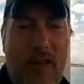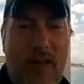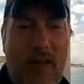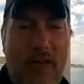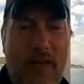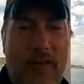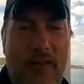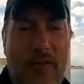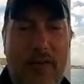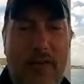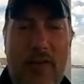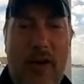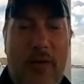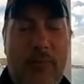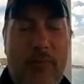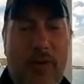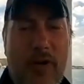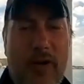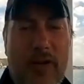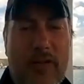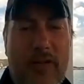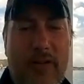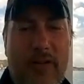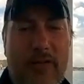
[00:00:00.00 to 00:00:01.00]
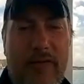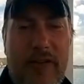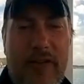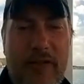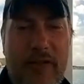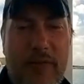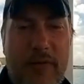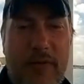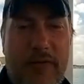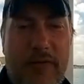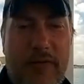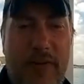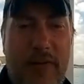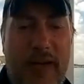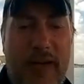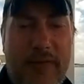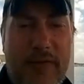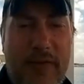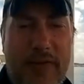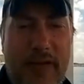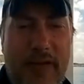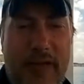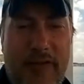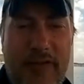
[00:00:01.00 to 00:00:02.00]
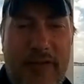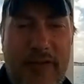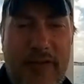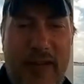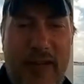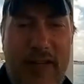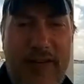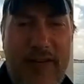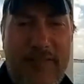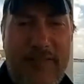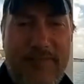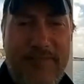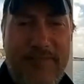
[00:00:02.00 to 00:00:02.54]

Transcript: you got blocked on Facebook for advertising, right?